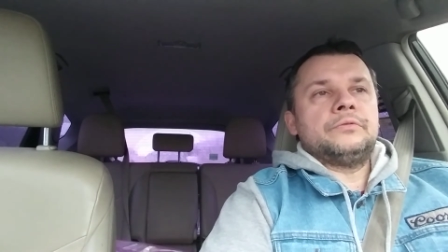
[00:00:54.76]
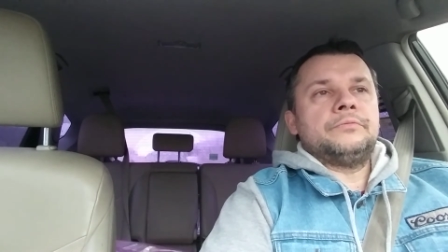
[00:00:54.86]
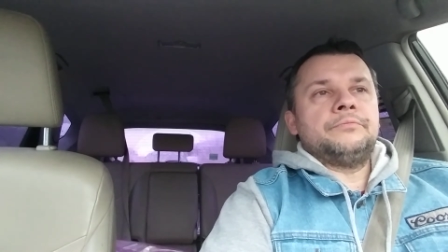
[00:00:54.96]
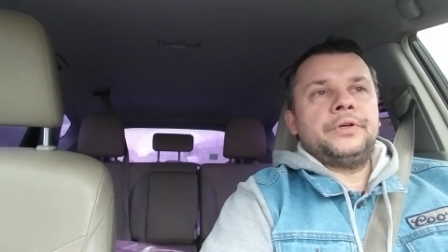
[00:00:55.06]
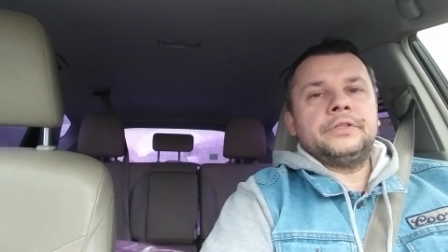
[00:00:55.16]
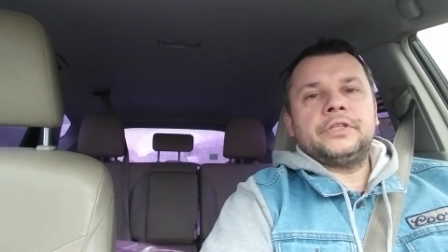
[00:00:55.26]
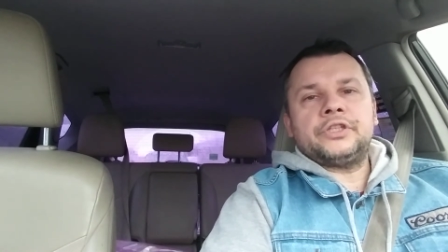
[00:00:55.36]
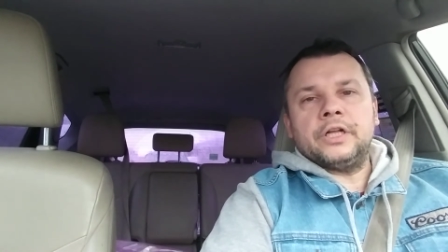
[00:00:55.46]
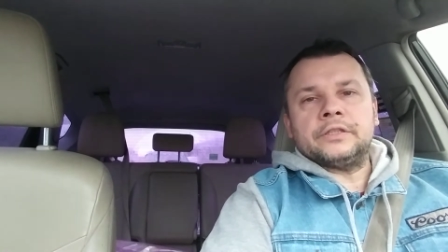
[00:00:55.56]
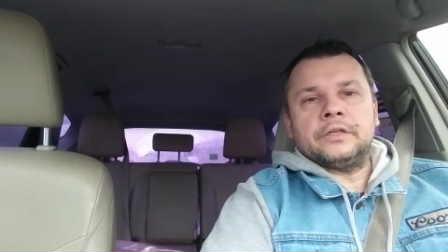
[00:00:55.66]
build a
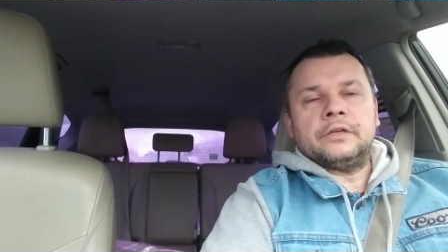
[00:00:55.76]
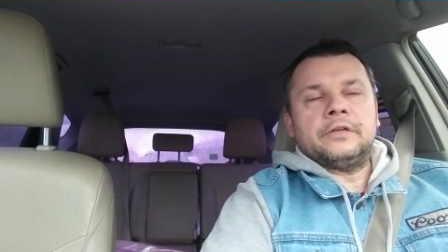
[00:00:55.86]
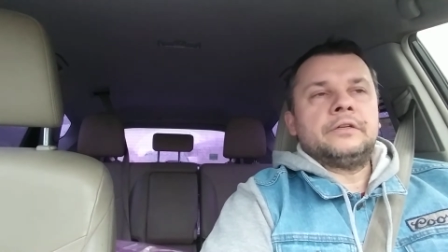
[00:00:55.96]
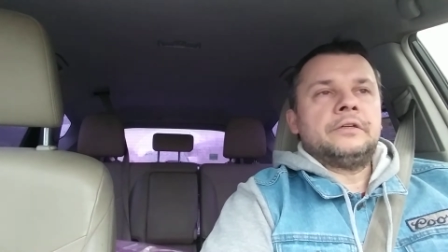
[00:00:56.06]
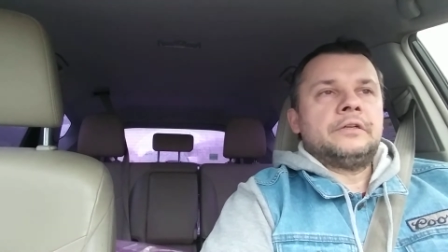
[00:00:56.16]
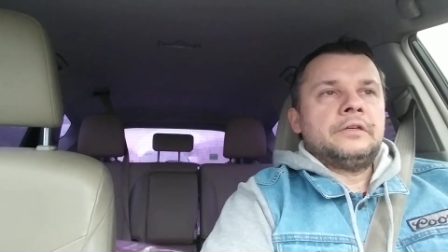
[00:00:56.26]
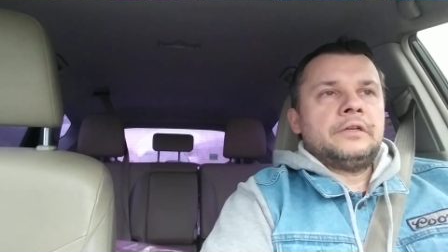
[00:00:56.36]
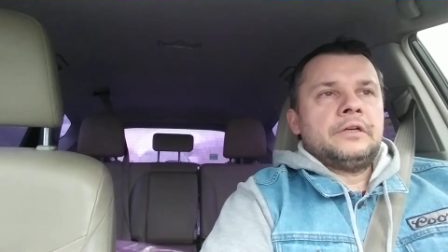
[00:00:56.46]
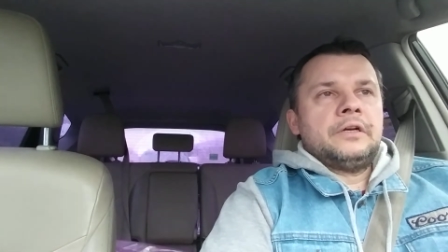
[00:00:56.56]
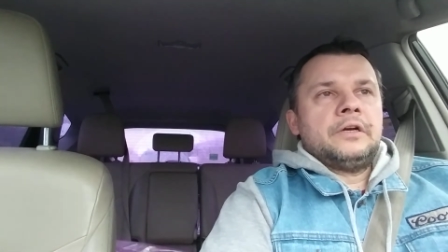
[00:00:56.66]
shelter,
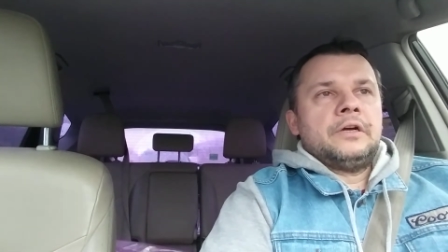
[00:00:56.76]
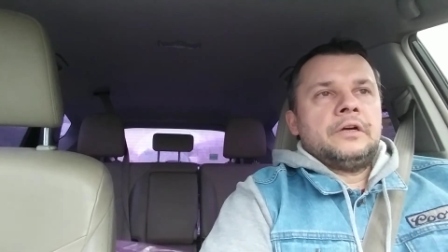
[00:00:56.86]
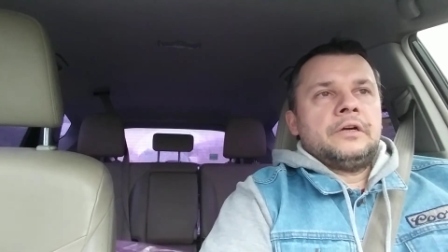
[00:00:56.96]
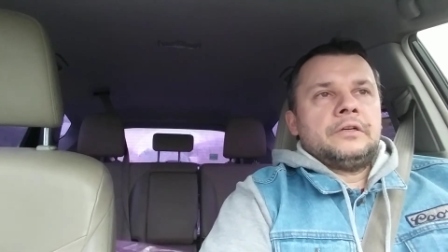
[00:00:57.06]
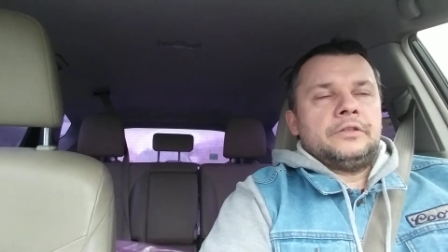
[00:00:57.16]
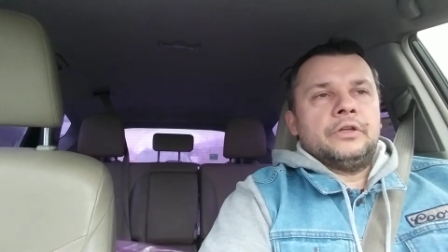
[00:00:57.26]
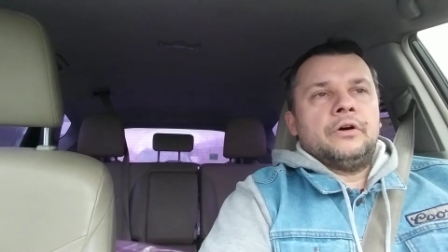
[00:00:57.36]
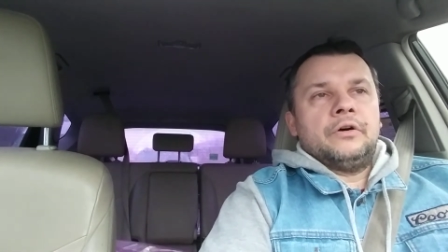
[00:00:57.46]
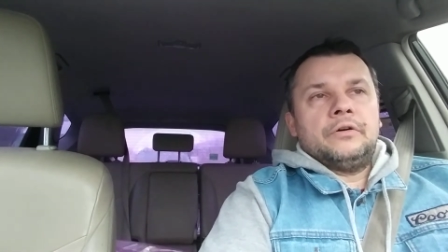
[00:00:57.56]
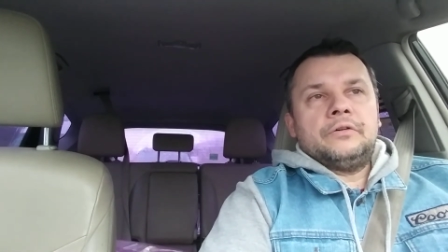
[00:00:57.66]
you
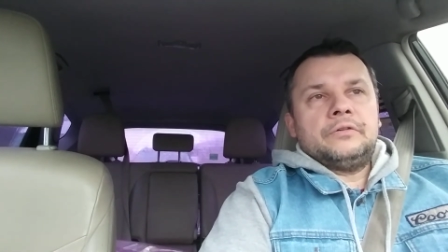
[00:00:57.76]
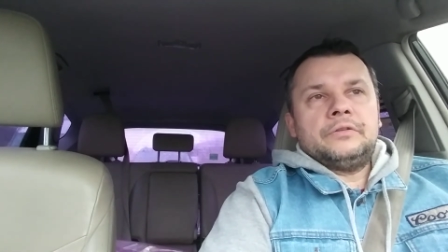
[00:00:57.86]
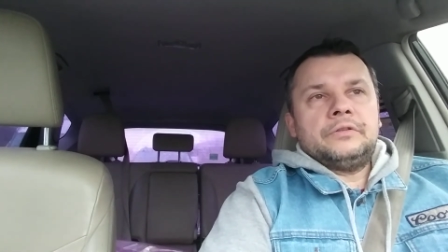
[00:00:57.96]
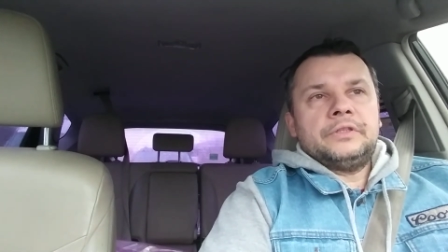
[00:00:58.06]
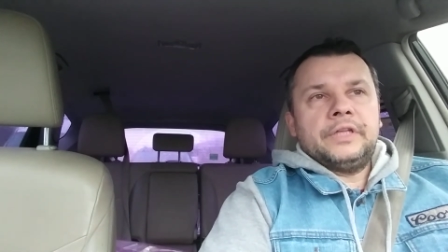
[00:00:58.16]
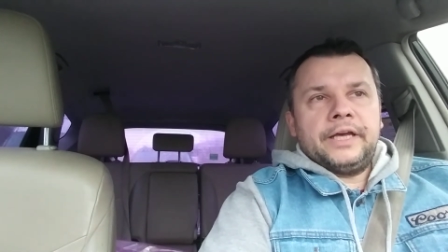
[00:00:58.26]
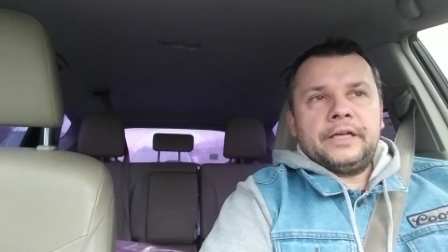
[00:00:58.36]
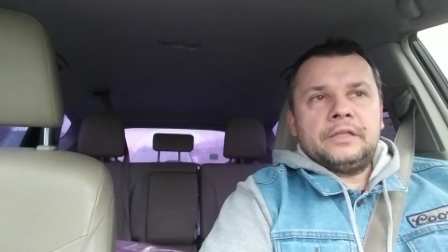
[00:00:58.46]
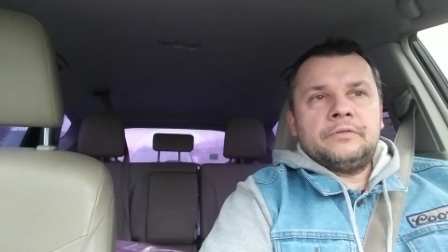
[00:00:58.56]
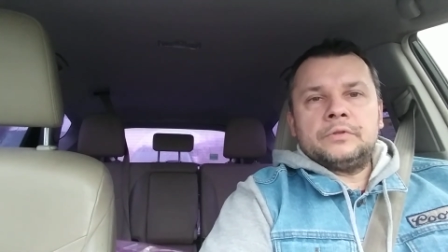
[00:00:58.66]
know,
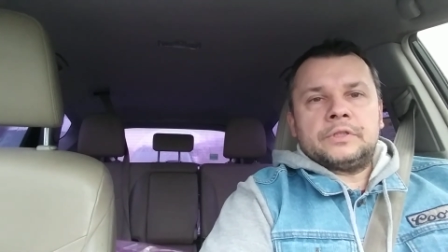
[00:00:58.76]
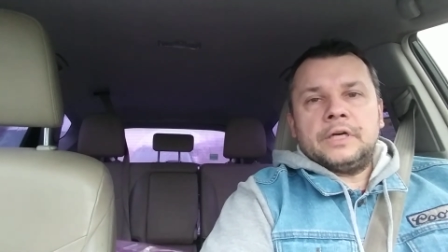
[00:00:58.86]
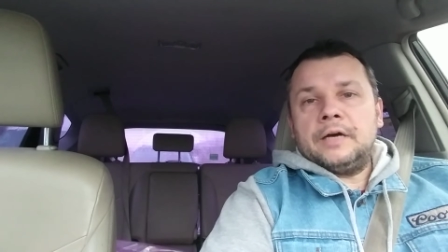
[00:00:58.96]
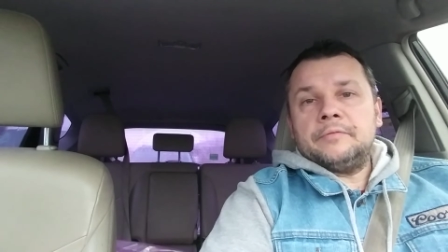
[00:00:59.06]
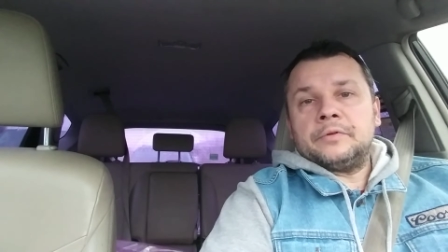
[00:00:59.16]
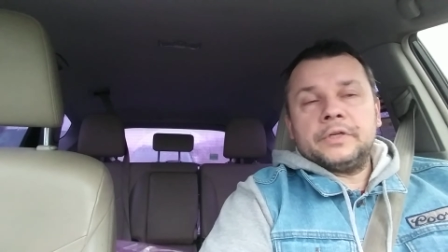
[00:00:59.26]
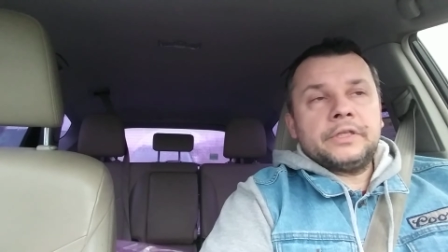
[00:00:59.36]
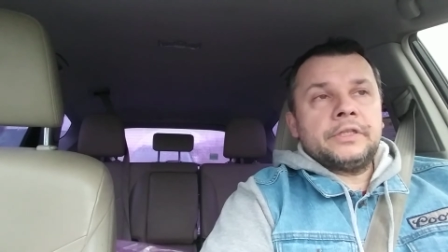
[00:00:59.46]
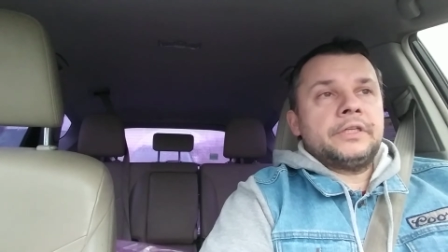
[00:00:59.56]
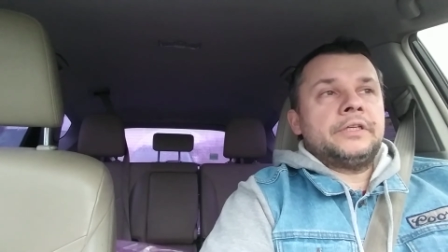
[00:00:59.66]
nail would come
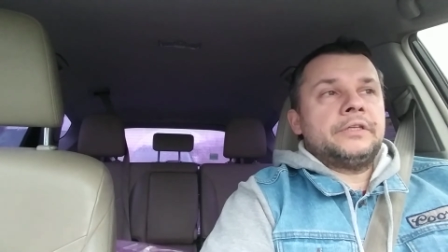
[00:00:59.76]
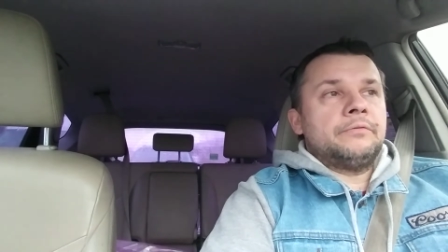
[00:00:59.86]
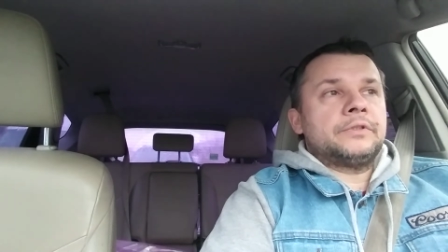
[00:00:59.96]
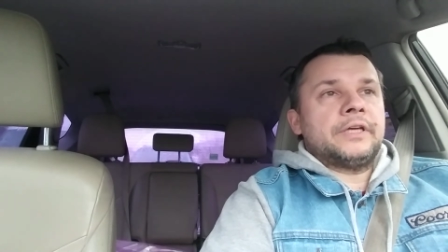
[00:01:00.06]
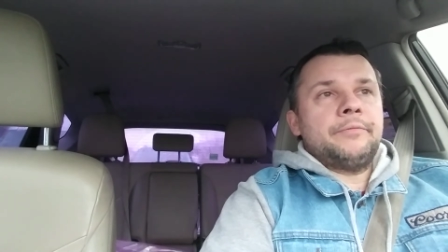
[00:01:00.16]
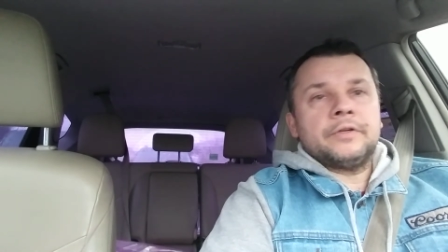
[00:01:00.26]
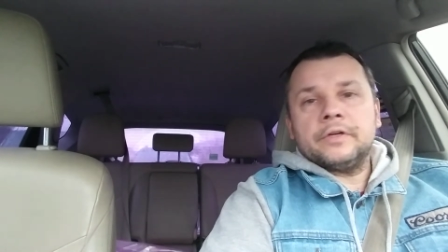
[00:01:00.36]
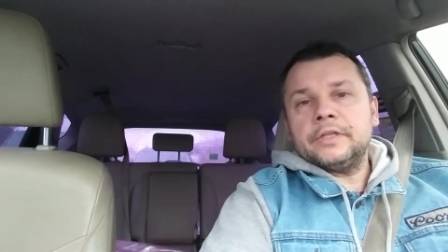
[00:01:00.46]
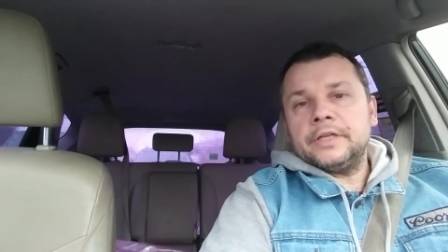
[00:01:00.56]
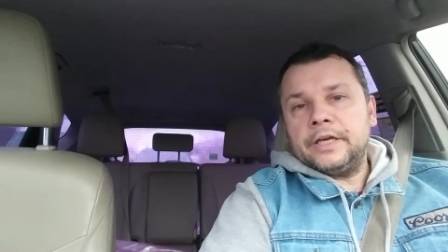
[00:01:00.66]
really would come in
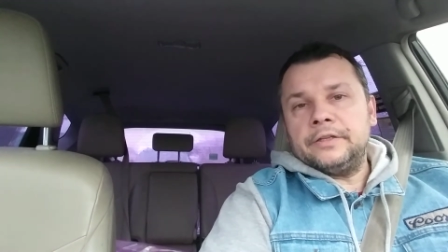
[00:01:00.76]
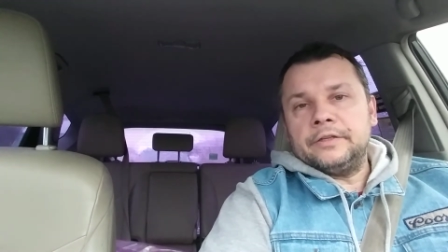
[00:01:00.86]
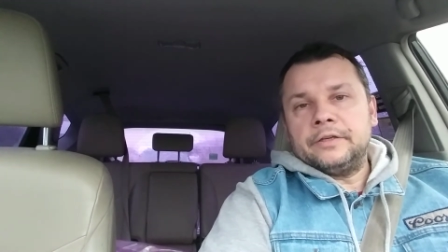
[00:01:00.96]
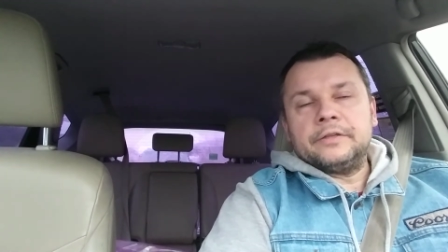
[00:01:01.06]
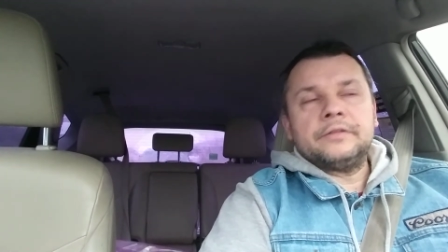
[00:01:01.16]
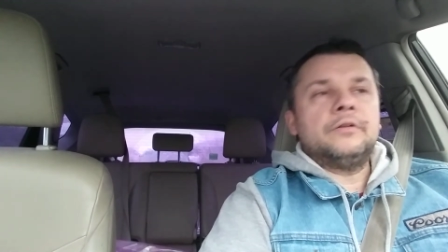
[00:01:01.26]
really handy.